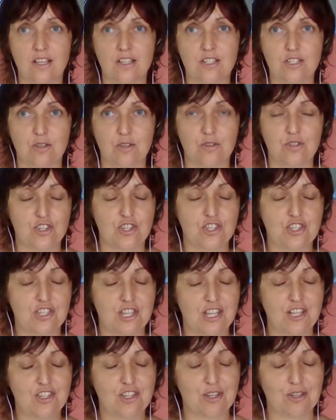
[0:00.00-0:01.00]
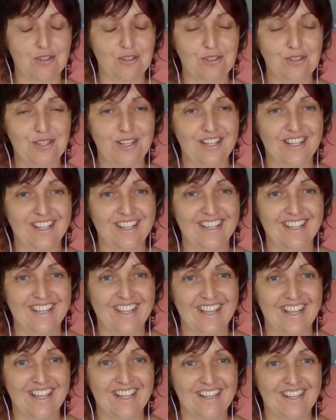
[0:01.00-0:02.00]
So just stay tuned,
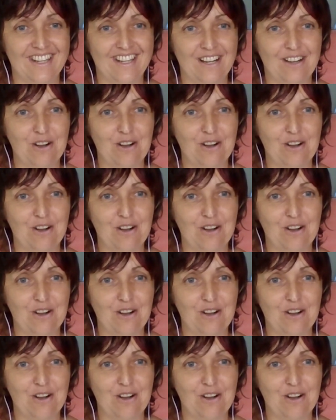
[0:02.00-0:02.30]
and